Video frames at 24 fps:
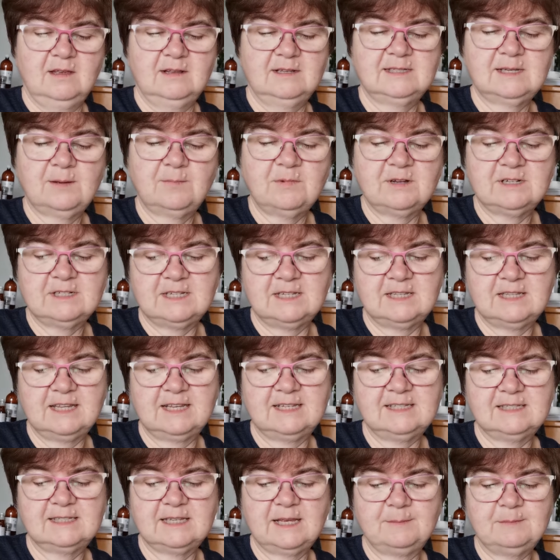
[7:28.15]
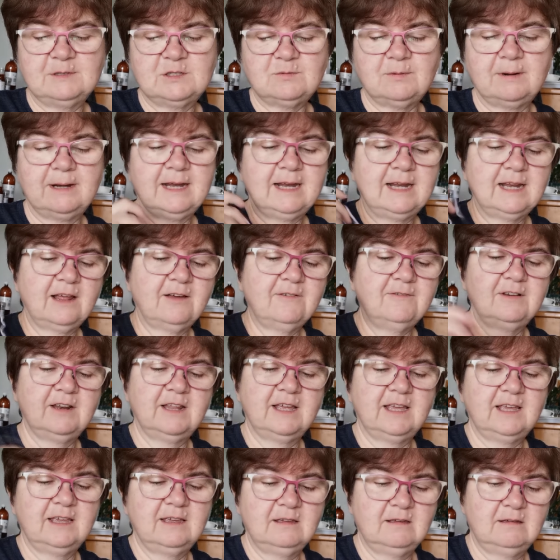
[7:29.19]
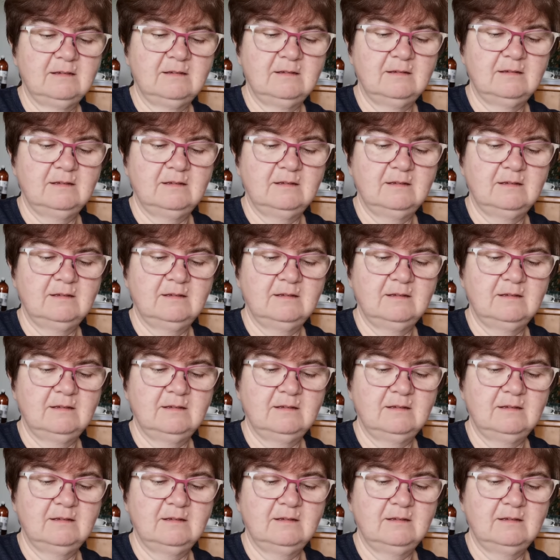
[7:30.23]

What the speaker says: Someone did these seams really lovely.